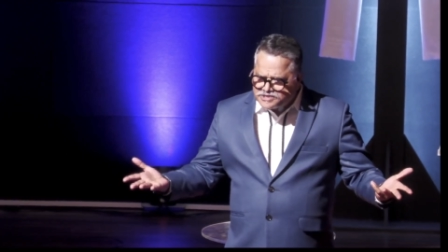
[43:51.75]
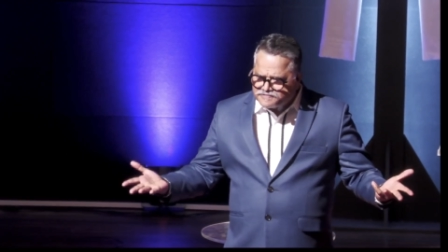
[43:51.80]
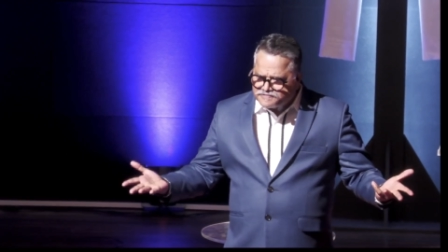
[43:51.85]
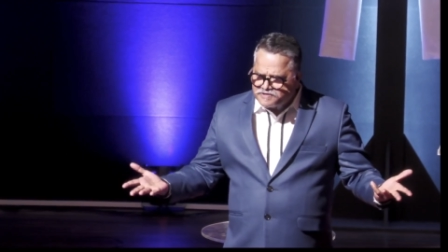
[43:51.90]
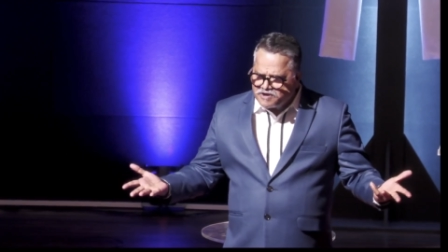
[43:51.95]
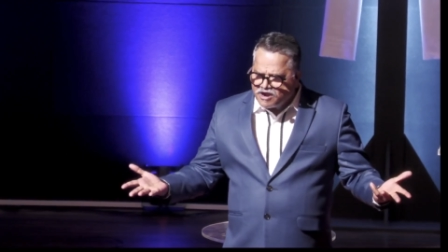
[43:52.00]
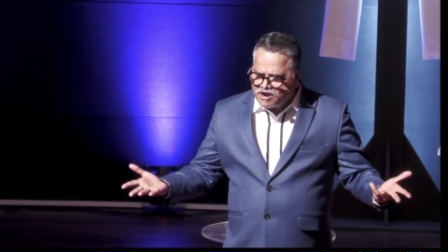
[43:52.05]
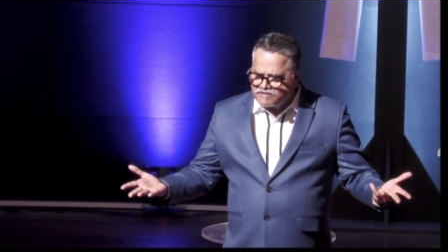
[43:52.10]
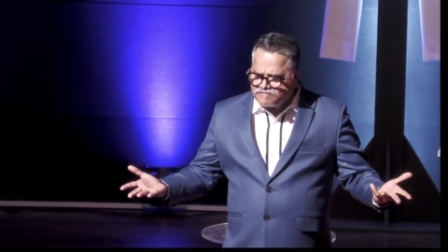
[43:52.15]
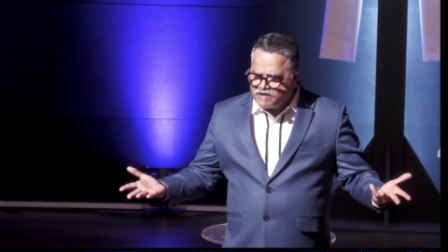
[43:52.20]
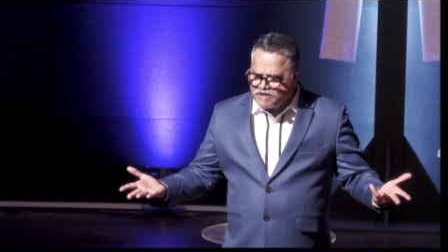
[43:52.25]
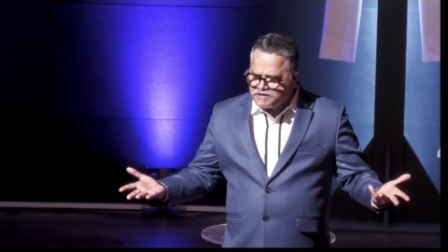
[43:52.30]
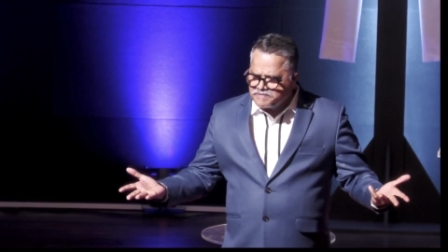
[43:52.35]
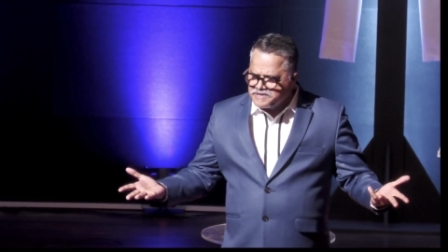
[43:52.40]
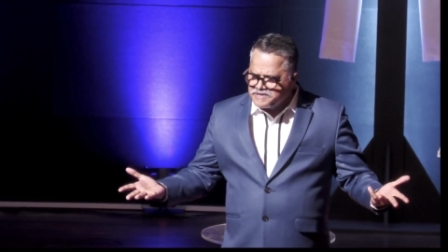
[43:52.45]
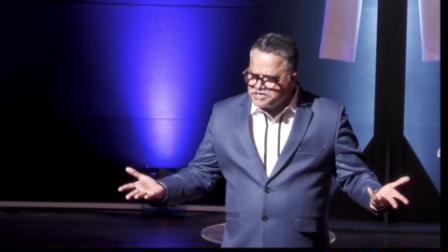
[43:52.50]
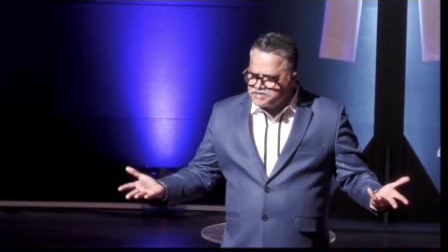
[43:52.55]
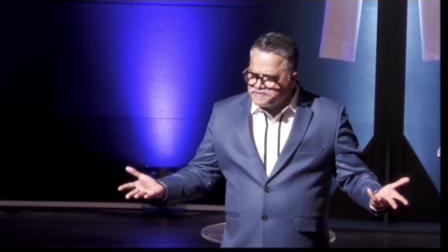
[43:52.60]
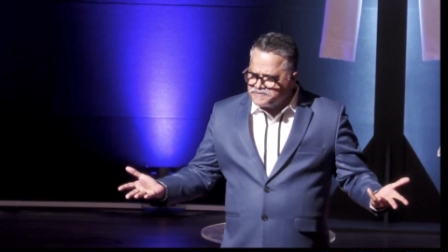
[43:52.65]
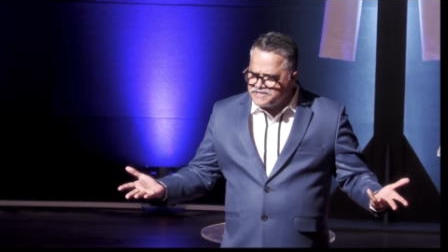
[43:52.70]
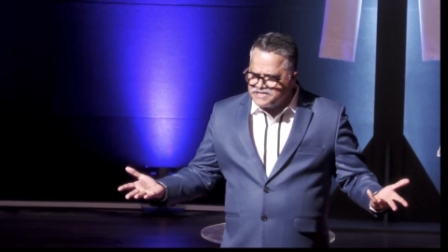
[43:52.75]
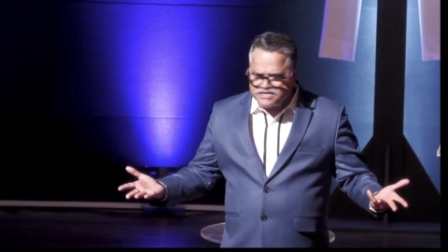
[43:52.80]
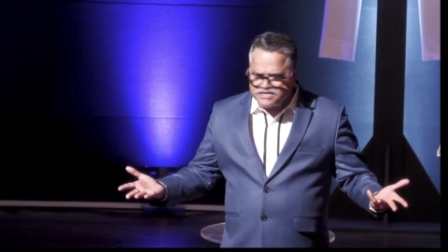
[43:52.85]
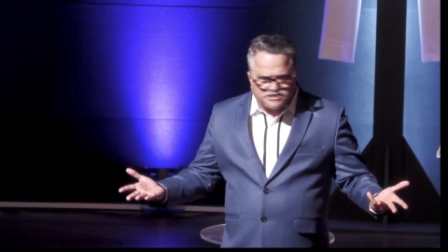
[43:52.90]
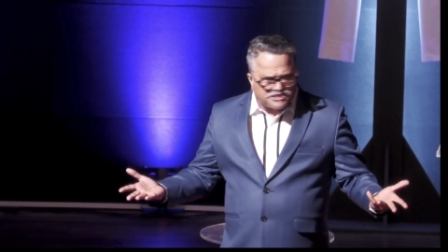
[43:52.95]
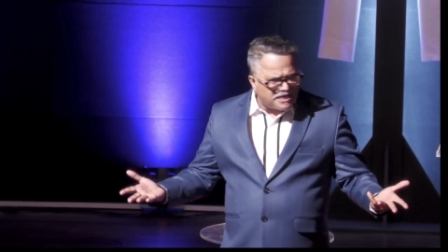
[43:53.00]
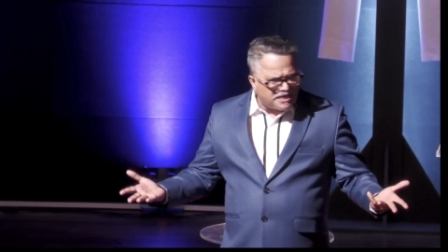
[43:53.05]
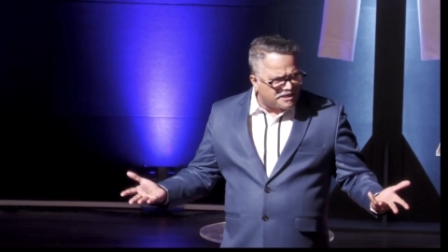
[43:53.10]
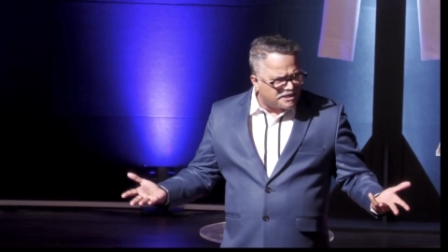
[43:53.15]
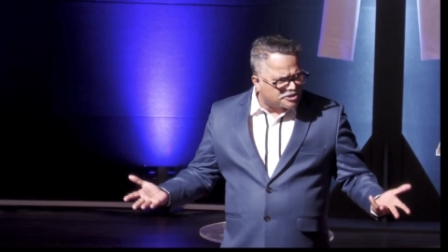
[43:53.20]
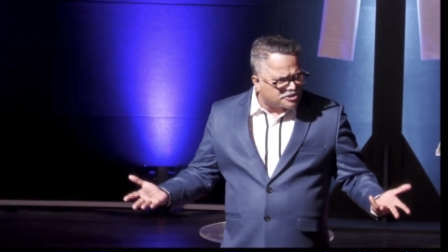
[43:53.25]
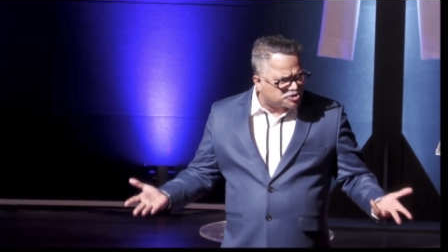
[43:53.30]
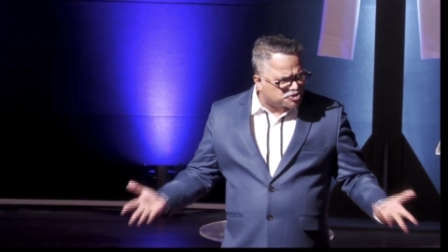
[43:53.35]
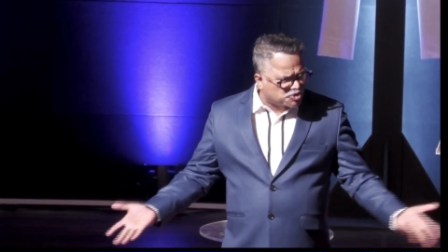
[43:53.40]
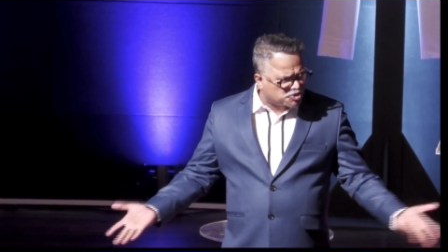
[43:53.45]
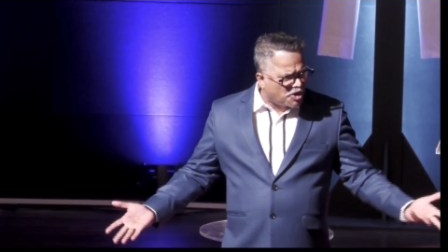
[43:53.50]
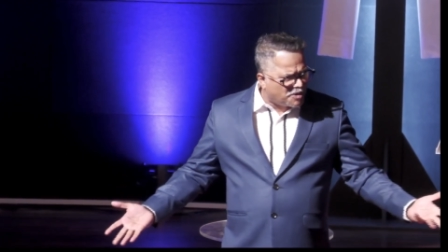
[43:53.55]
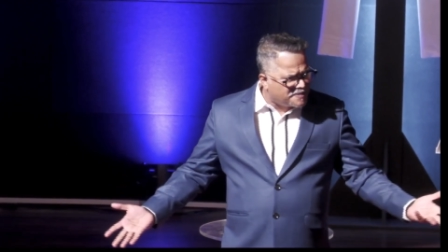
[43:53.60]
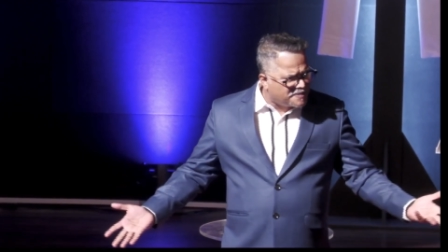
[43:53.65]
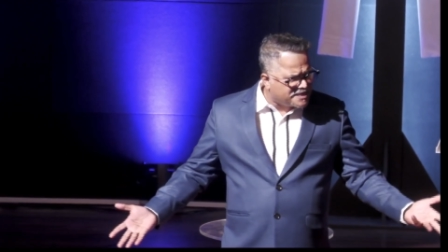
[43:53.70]
if God wants me to be in the jungle,
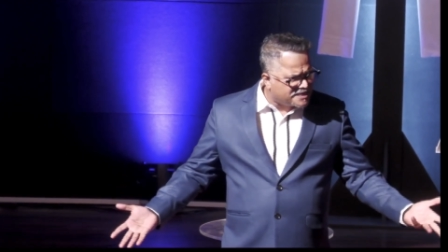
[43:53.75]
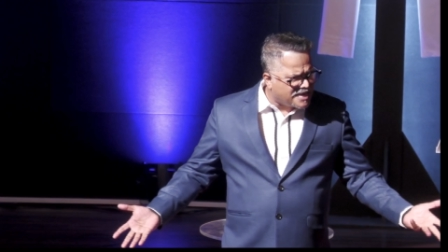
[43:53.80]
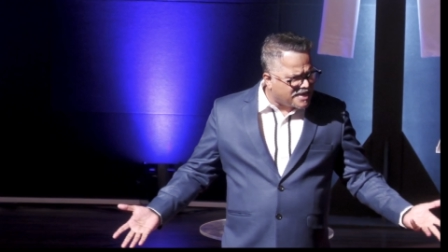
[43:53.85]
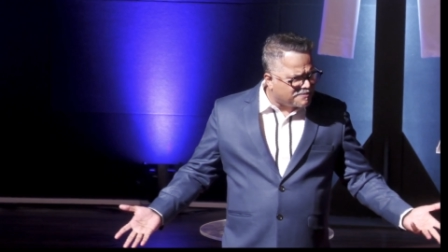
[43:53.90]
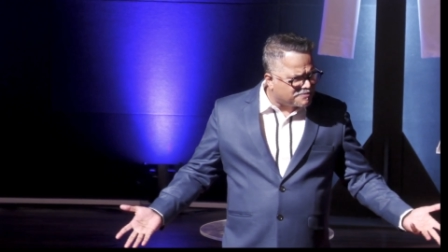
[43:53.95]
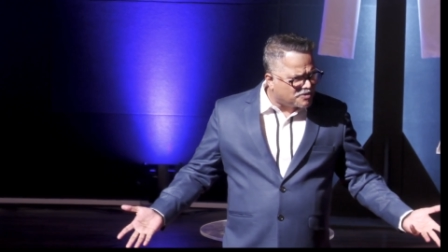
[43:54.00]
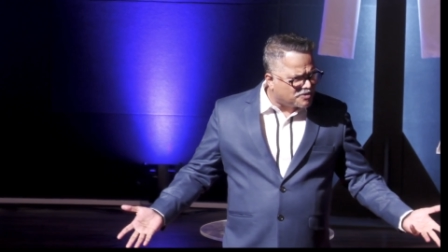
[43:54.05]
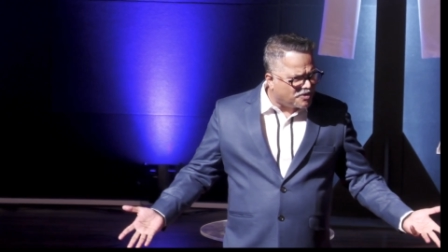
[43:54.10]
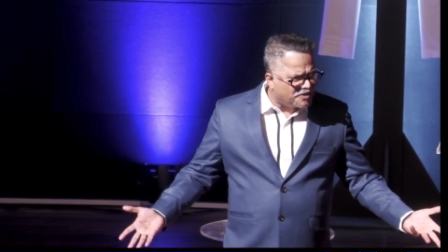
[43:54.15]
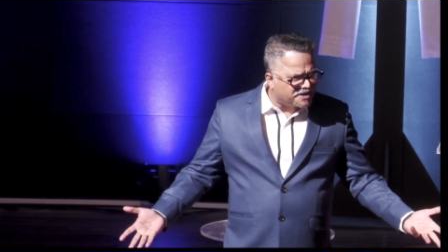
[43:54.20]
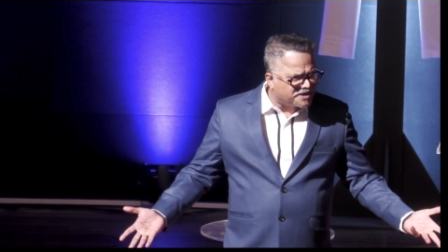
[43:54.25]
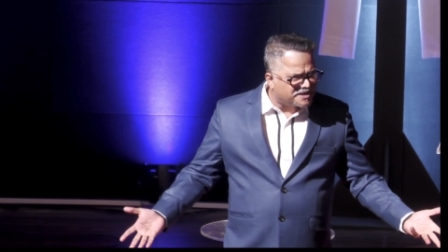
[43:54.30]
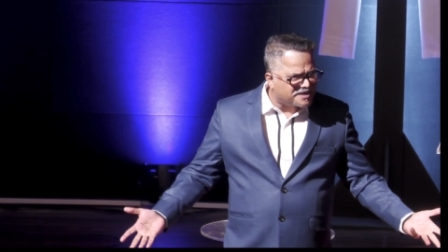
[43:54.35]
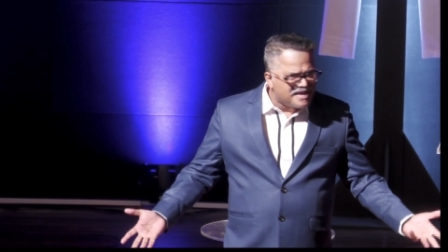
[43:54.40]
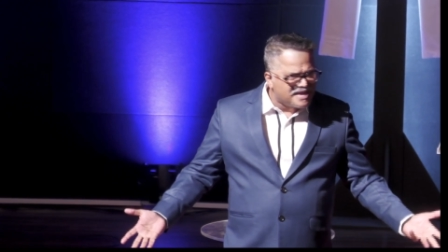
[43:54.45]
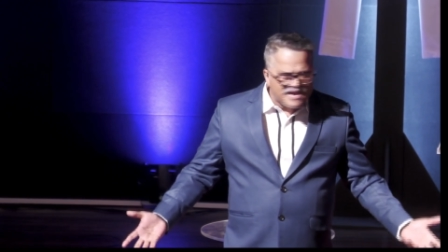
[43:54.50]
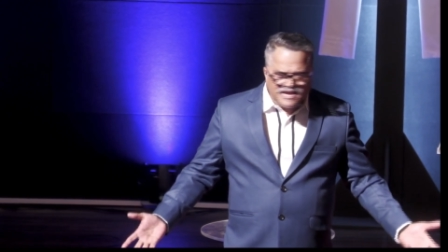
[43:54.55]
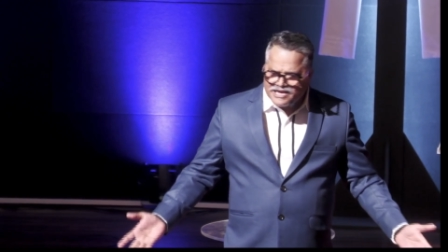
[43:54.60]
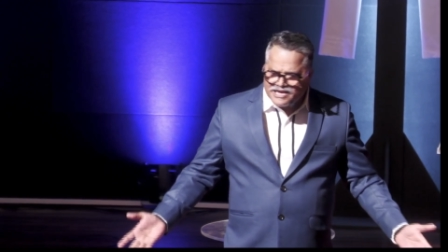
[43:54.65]
so be it, I'm going.